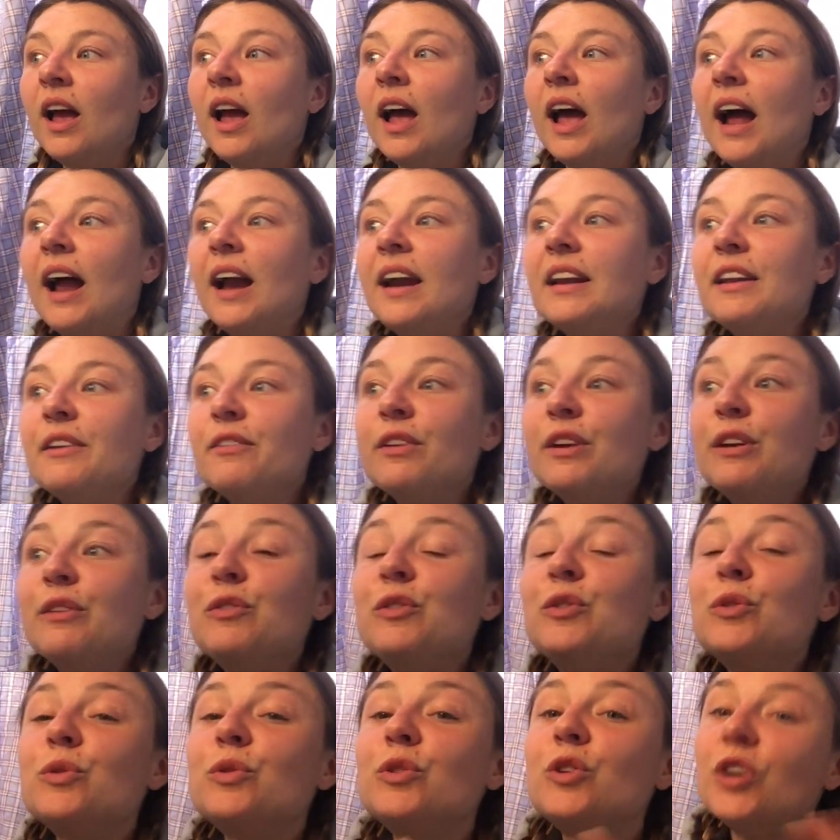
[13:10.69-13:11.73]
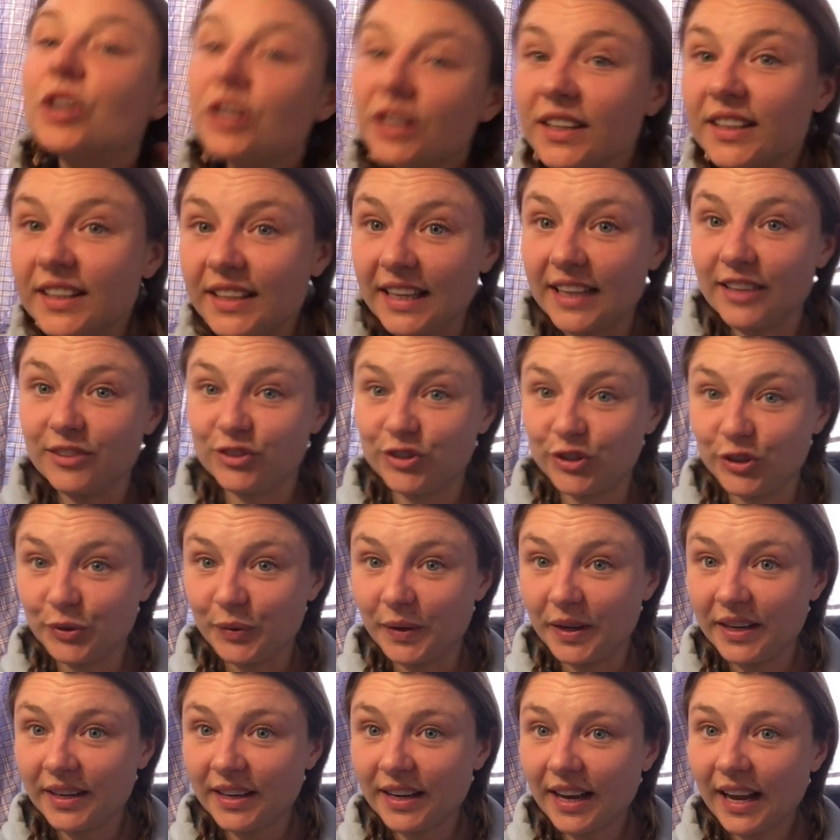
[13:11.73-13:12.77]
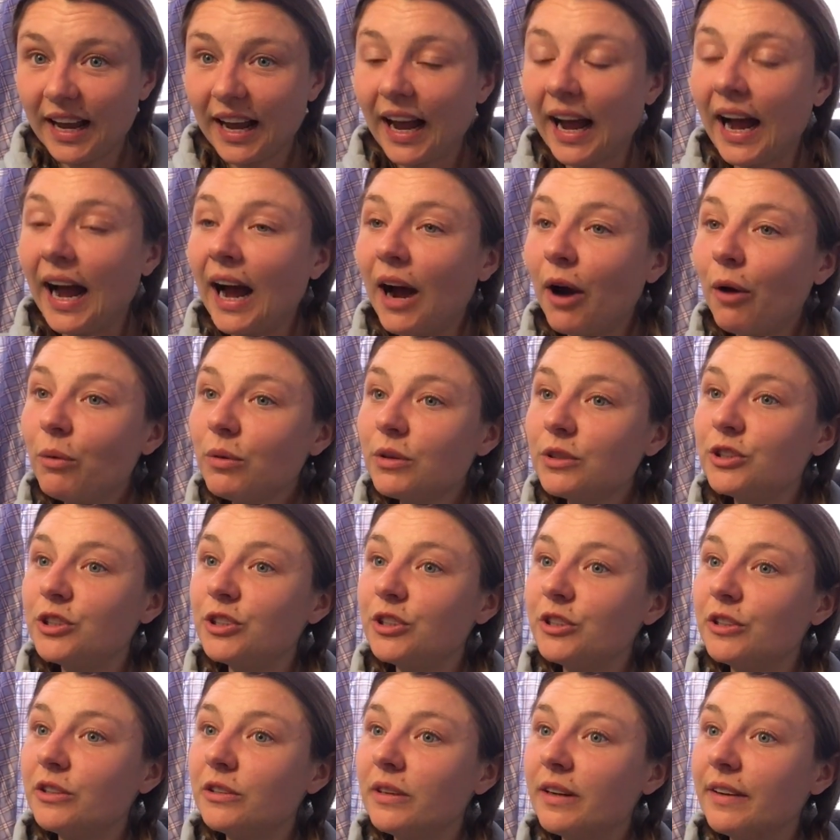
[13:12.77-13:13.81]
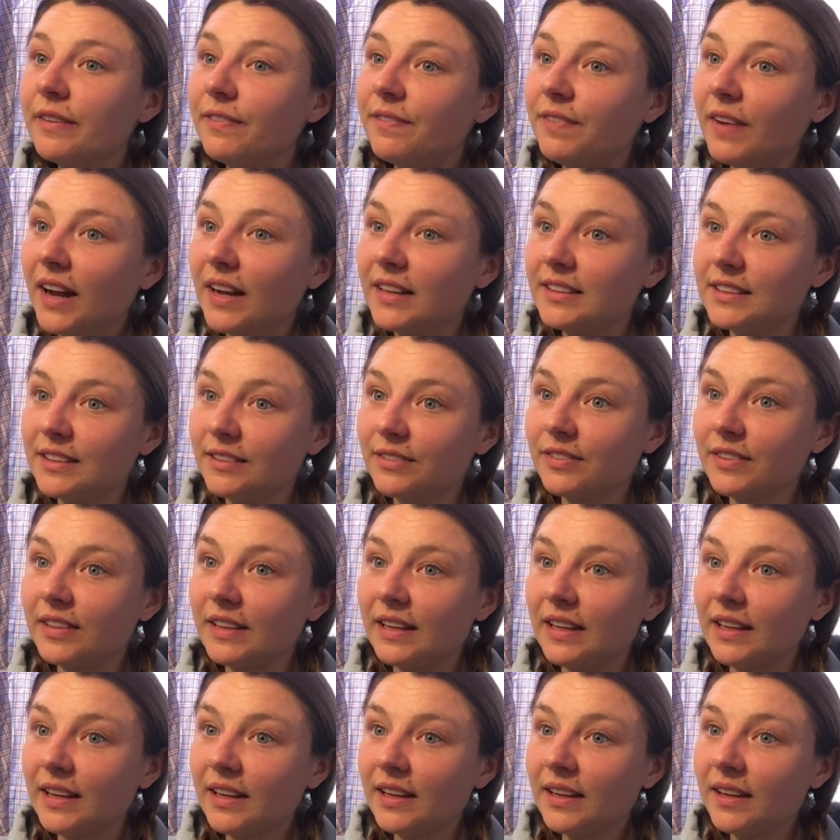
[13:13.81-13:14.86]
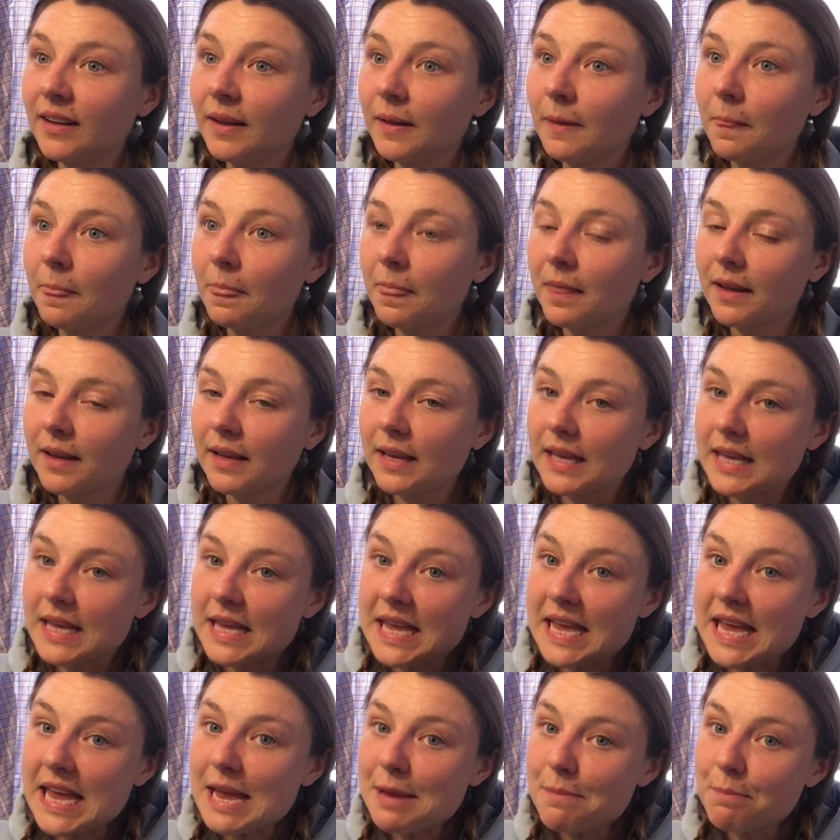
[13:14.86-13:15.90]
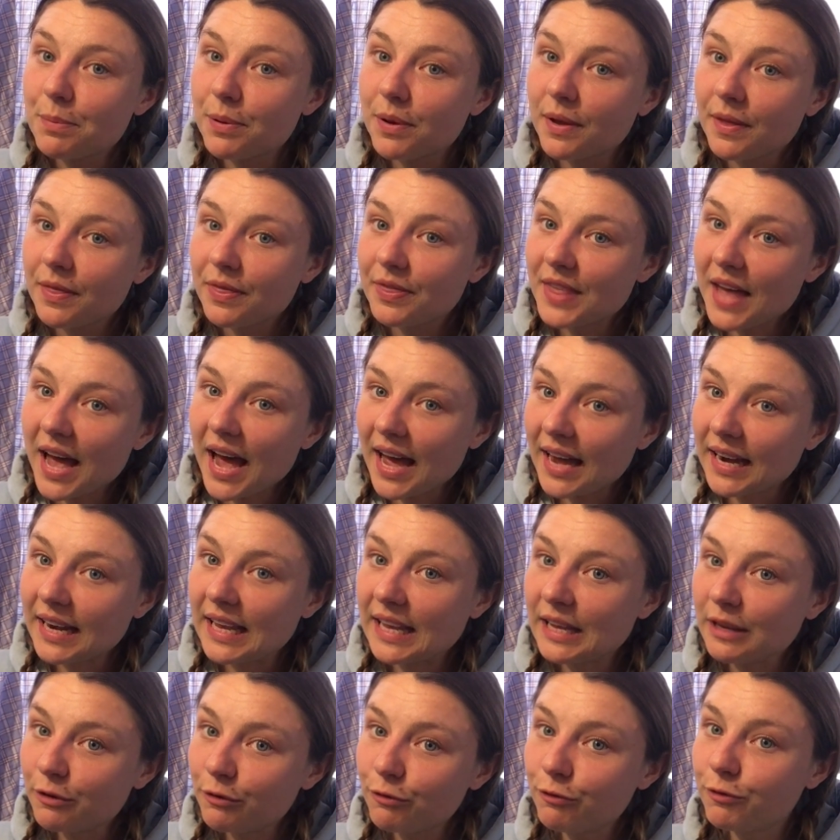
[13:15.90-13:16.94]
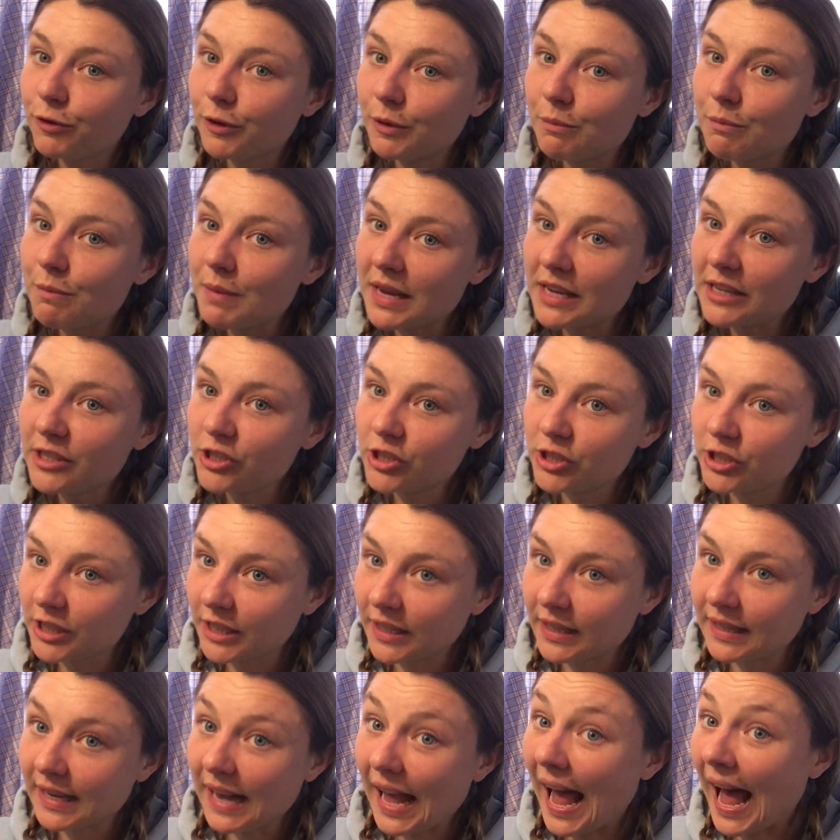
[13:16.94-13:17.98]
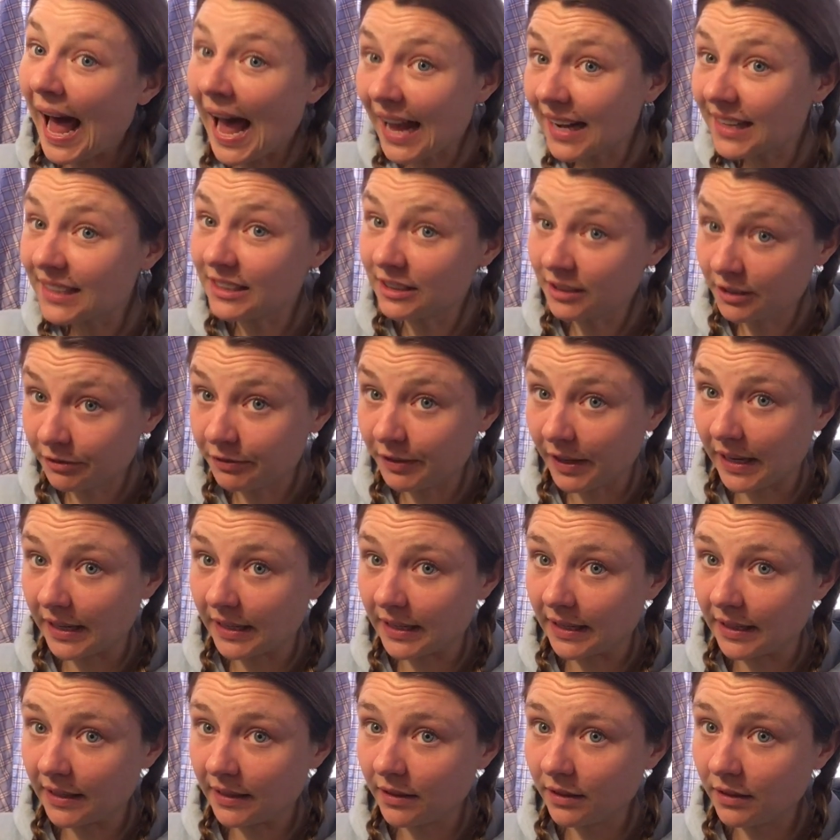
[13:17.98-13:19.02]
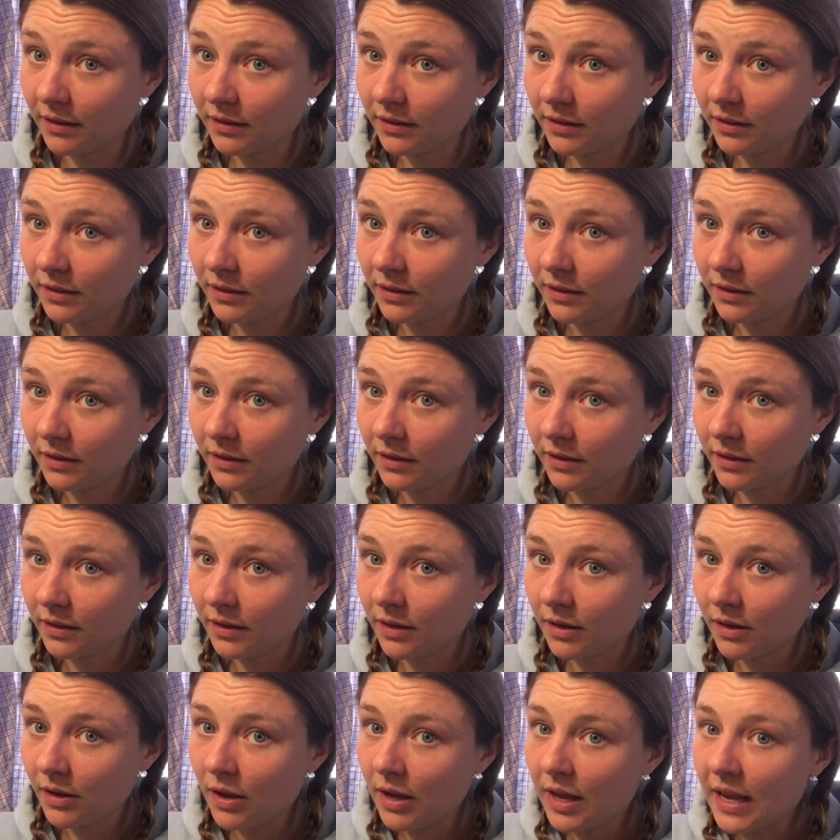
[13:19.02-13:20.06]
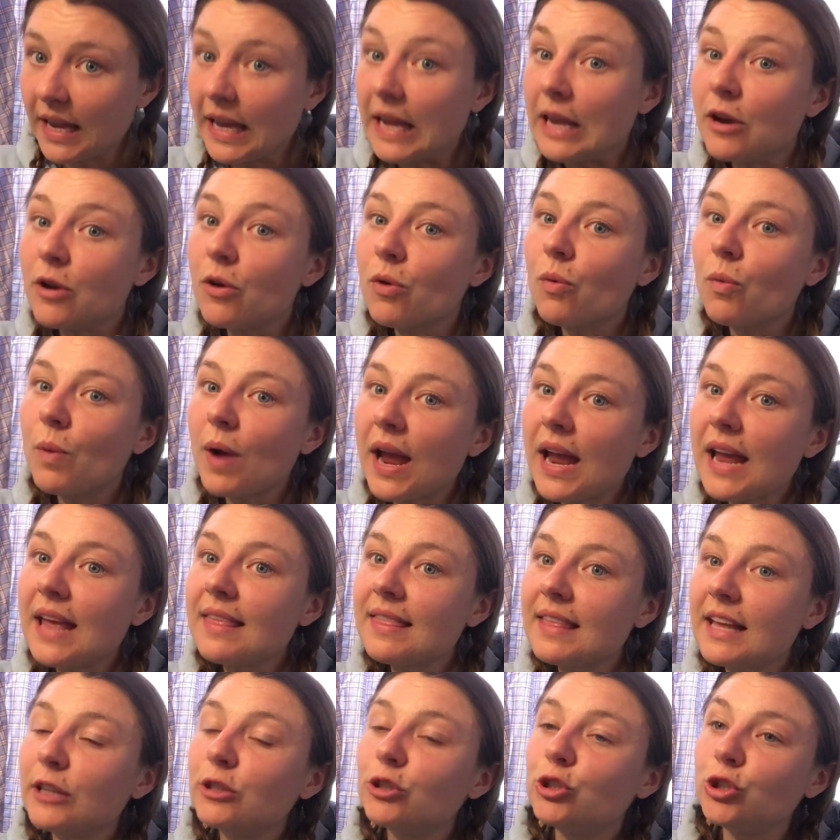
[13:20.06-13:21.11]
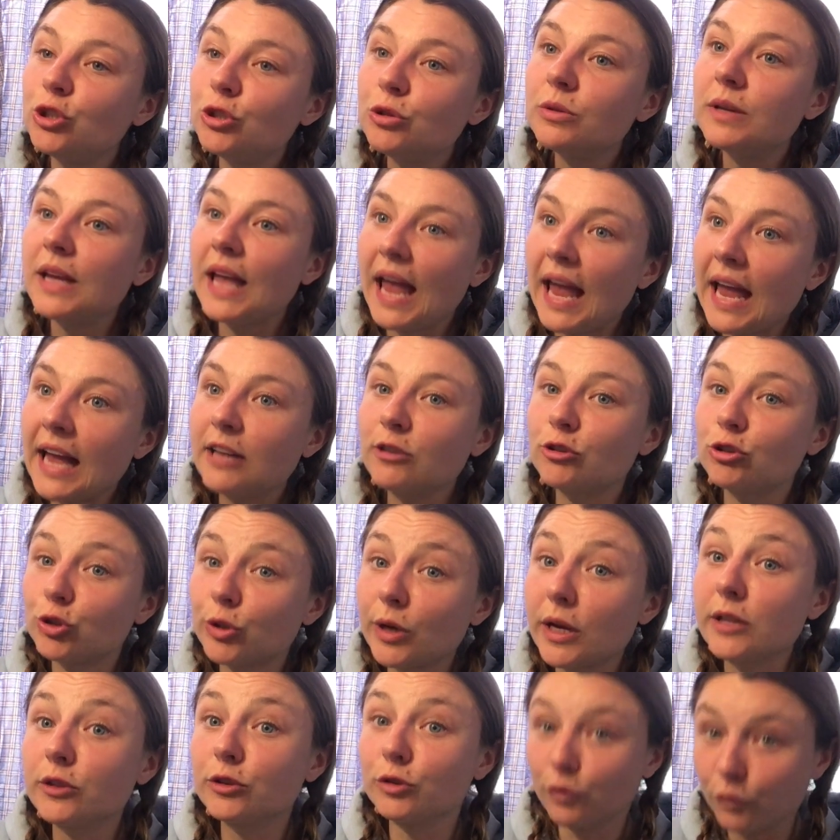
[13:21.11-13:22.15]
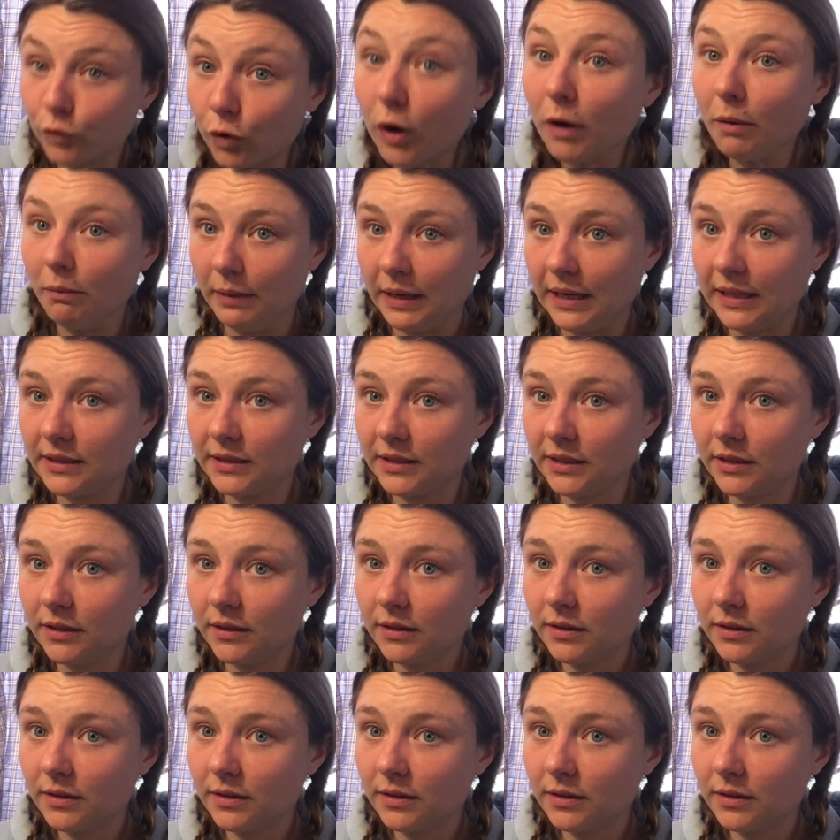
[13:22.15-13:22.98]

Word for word: And even if you could get to it, how would you effectively keep that information activated in a way that you can transform it?